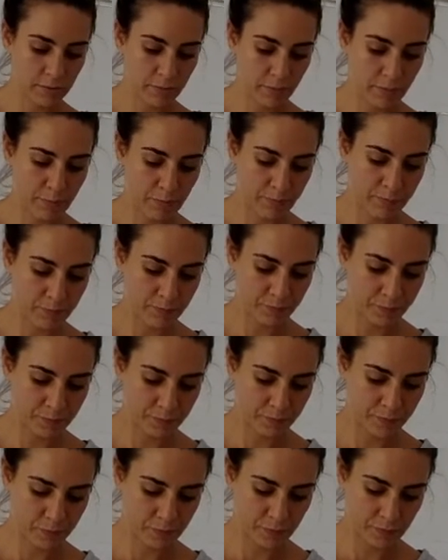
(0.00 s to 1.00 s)
a
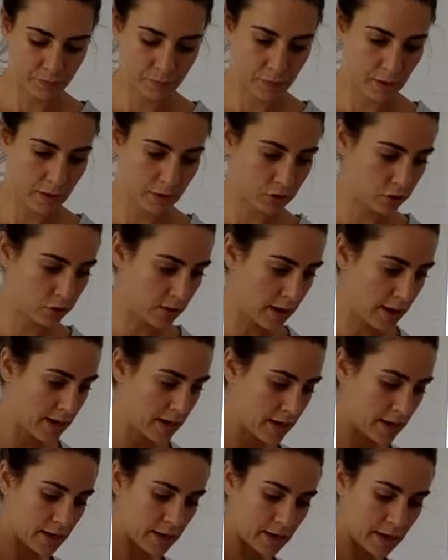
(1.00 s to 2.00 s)
tray
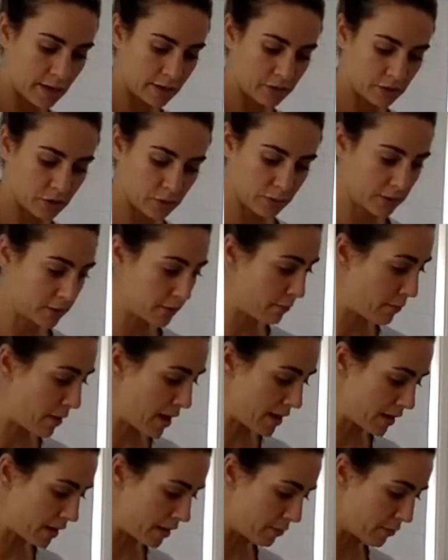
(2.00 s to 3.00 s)
here just with some
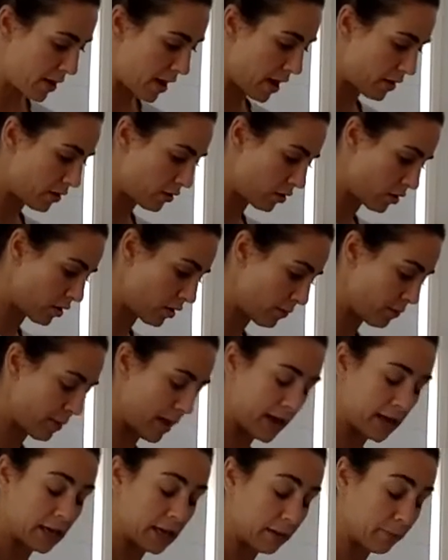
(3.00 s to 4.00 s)
baking powder,
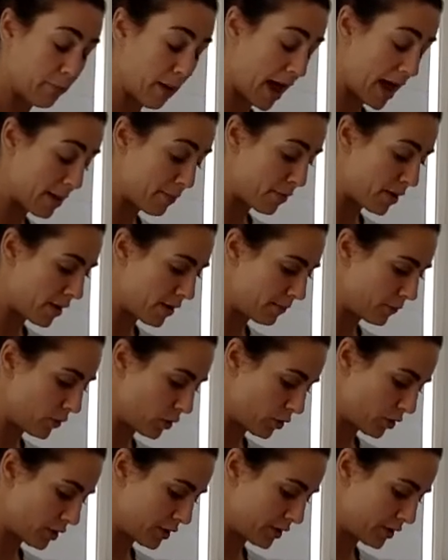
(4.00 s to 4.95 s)
baking paper on